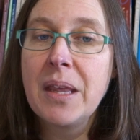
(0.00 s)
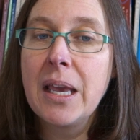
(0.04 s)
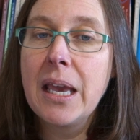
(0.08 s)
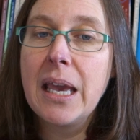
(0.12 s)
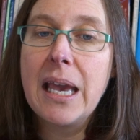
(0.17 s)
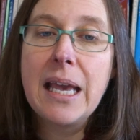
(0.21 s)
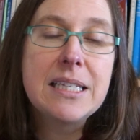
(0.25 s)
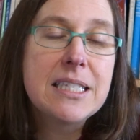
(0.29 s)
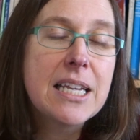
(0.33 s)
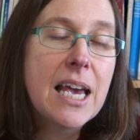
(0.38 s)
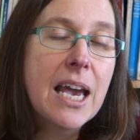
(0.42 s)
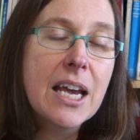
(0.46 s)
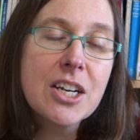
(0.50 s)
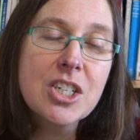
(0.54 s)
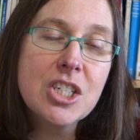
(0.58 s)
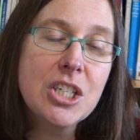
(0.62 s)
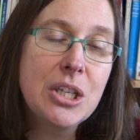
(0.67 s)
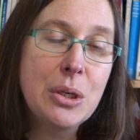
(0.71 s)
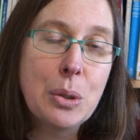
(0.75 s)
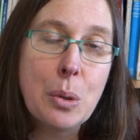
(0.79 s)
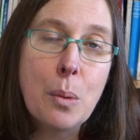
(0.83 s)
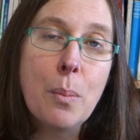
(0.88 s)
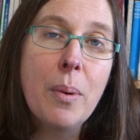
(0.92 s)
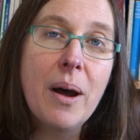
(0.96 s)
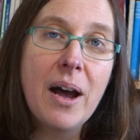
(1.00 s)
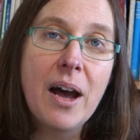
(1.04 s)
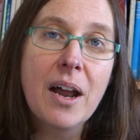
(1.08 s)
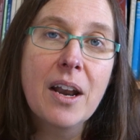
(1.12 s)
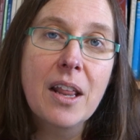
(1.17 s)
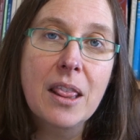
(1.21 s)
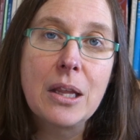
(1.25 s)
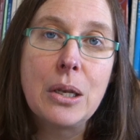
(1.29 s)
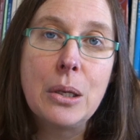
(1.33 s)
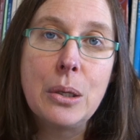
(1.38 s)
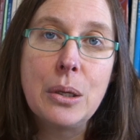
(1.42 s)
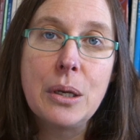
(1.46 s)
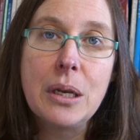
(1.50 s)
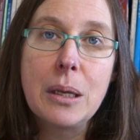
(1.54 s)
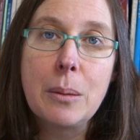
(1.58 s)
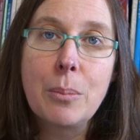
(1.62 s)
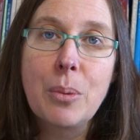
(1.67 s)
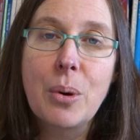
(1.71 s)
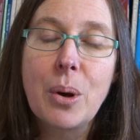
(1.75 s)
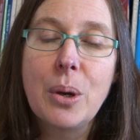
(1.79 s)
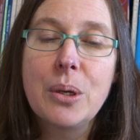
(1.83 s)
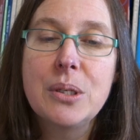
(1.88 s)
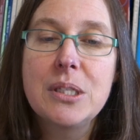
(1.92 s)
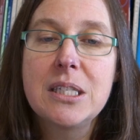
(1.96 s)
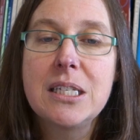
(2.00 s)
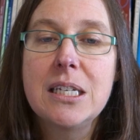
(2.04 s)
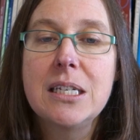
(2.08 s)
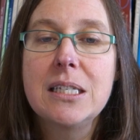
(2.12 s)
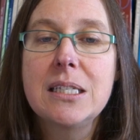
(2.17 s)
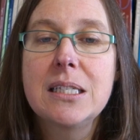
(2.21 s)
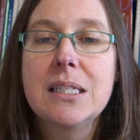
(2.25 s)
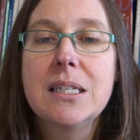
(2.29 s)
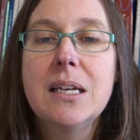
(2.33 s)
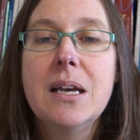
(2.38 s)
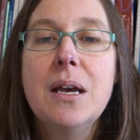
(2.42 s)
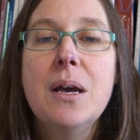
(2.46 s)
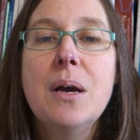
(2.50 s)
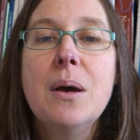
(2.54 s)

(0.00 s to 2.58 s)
It's actually all part of the learning process.